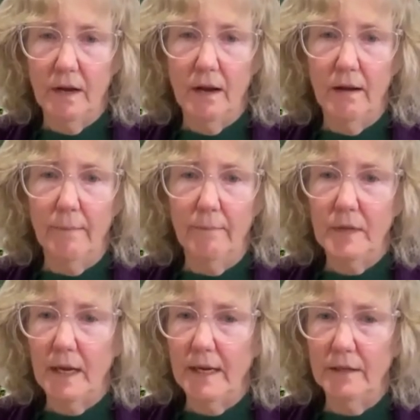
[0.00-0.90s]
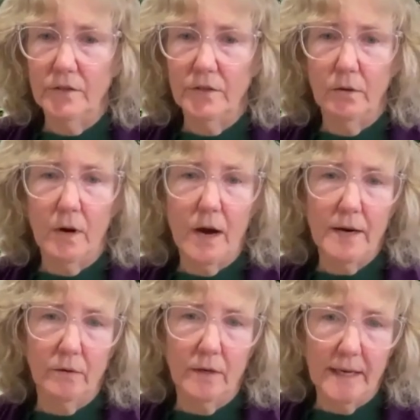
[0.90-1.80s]
And so
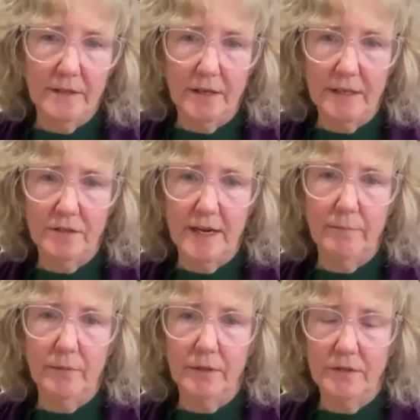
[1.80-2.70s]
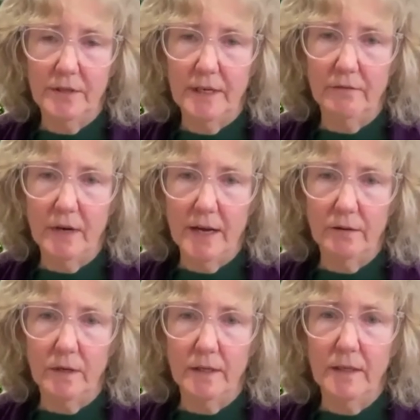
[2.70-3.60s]
Ottawa, as an example, the city of
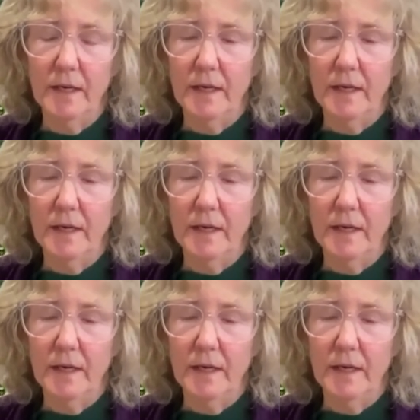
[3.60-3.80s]
Ottawa